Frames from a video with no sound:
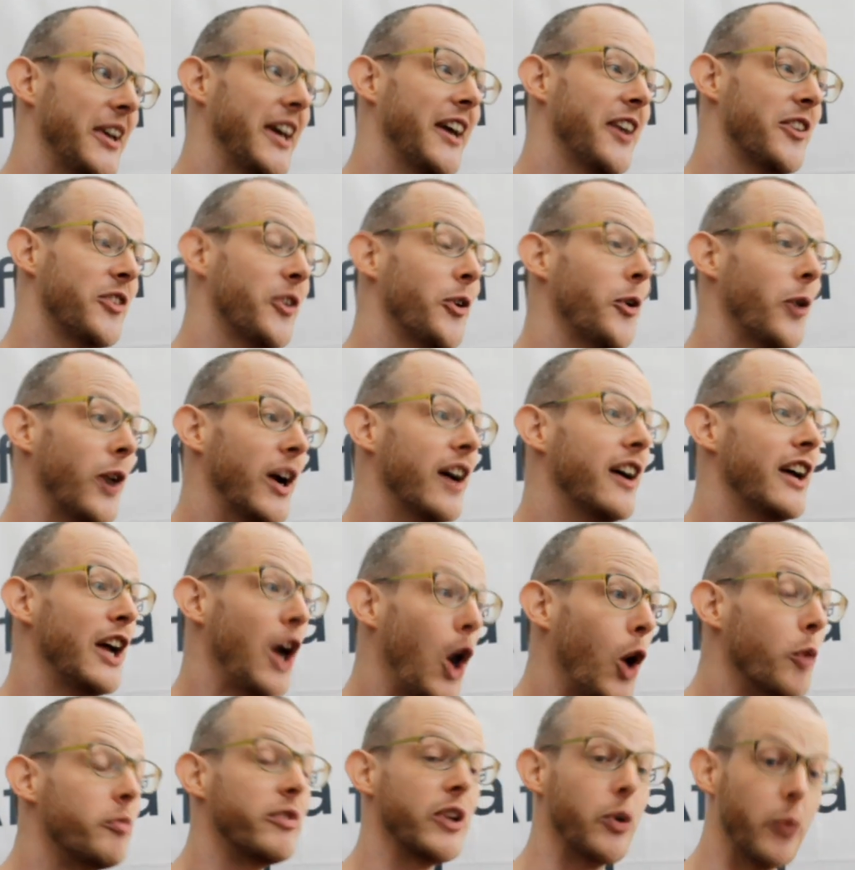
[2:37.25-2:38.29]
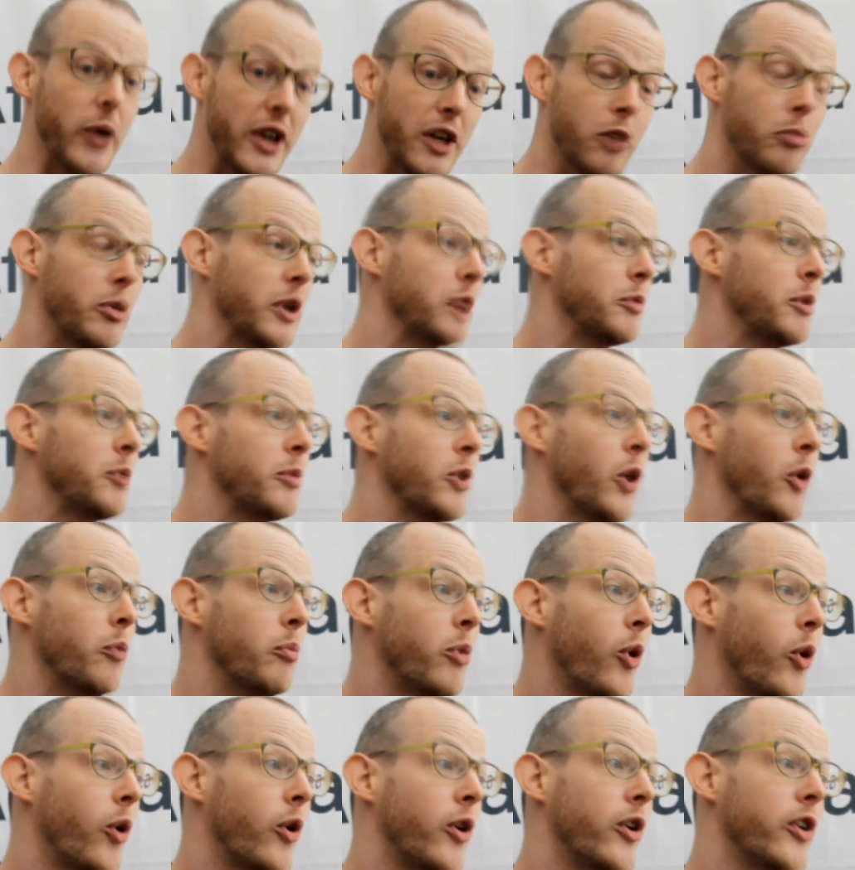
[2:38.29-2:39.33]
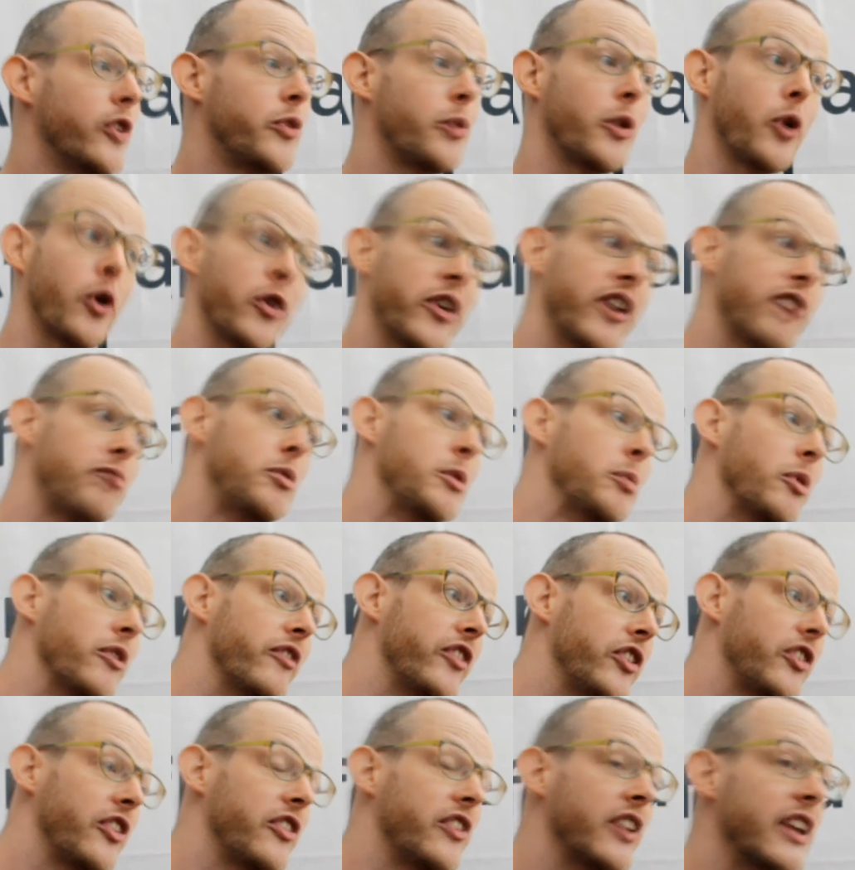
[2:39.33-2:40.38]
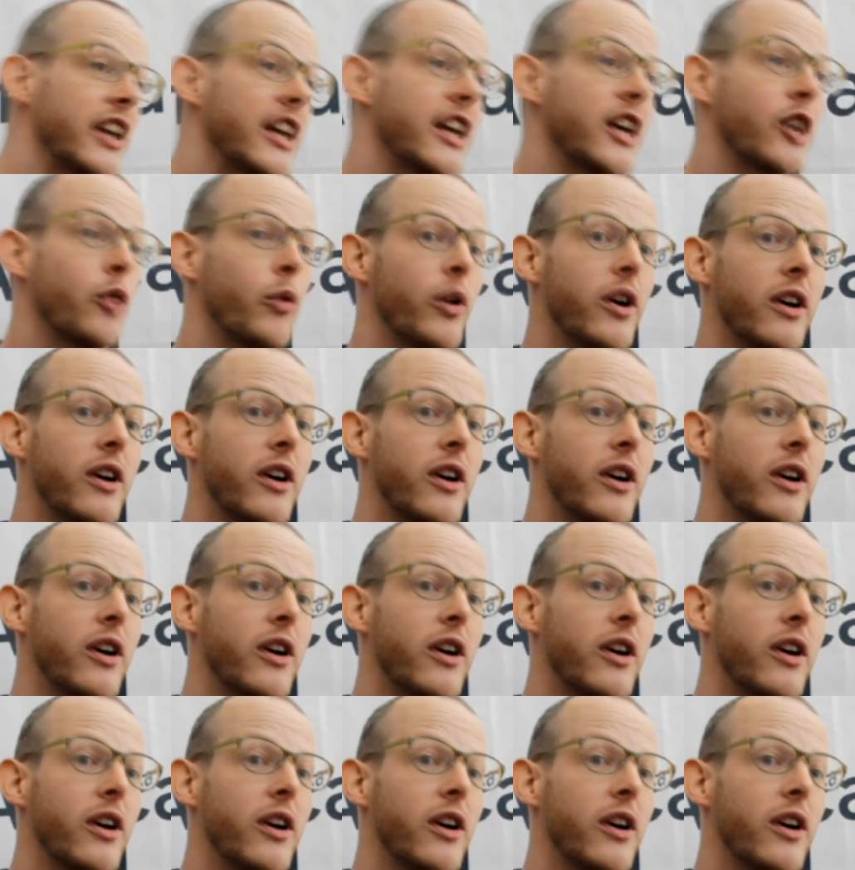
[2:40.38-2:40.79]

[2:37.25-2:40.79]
Yeah. So hopefully we can bring people on board. We're going to have people visiting.